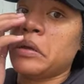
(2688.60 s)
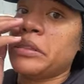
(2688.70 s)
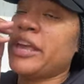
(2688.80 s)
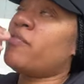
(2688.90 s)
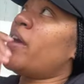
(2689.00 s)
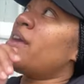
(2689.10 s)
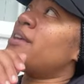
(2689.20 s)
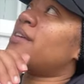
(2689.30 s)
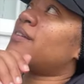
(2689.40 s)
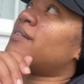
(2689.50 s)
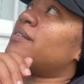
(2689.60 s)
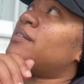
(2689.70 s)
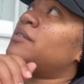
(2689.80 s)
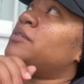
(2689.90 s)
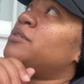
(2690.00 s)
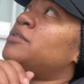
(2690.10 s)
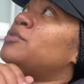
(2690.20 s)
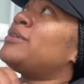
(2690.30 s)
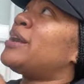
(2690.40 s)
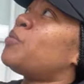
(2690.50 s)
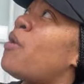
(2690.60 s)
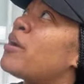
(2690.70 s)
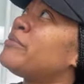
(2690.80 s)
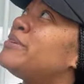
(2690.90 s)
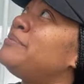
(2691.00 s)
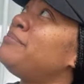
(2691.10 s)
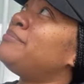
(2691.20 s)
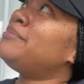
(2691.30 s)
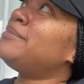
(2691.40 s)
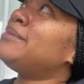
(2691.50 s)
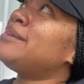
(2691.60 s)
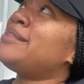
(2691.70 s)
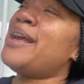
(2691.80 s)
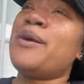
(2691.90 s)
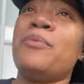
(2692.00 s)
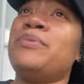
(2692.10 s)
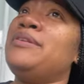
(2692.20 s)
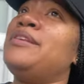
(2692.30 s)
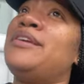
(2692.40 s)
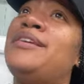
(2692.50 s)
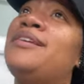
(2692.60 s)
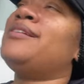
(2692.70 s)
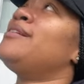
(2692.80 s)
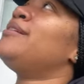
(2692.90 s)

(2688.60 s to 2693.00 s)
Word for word: They fake? No. You got to water them? Yeah. They're going to be dead.